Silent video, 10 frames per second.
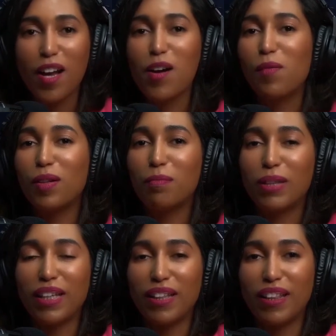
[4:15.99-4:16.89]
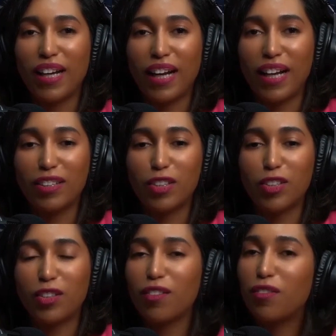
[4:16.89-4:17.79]
will mean that
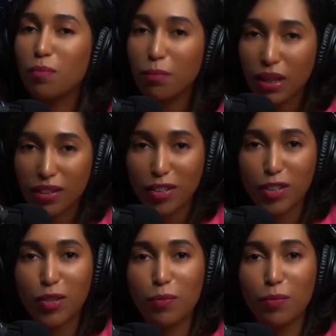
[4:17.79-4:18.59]
you're not familiar